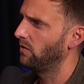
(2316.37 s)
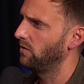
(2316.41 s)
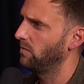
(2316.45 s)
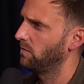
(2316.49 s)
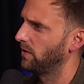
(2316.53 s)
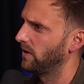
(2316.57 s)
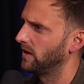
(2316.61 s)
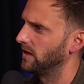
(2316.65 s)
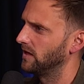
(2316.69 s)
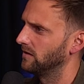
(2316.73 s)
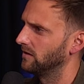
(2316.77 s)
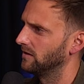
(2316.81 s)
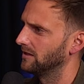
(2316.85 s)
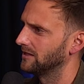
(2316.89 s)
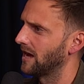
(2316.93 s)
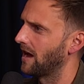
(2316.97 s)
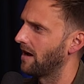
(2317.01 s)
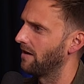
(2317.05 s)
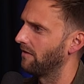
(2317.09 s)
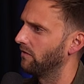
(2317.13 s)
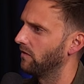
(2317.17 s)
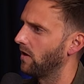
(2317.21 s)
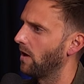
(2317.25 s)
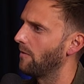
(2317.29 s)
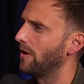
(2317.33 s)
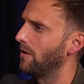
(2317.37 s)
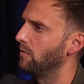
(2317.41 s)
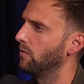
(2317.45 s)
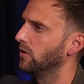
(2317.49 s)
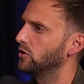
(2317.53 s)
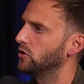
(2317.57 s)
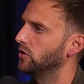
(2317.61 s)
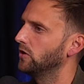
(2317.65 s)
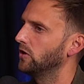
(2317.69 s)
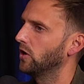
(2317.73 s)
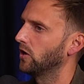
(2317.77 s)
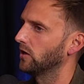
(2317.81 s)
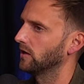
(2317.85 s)
were pretty tough. I mean, we
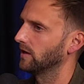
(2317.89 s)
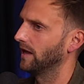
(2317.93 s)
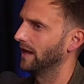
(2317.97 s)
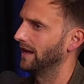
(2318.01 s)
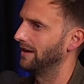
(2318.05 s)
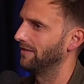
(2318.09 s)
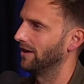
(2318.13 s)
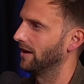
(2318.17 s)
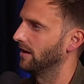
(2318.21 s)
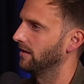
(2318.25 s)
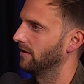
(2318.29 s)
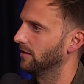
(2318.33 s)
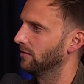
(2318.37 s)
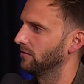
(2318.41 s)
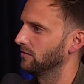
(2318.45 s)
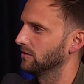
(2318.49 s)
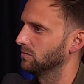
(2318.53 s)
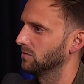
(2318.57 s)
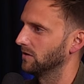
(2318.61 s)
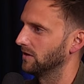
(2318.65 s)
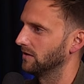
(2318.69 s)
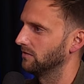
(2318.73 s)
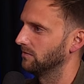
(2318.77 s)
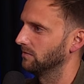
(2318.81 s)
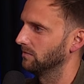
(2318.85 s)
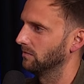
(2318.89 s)
should have got Lever. That was pretty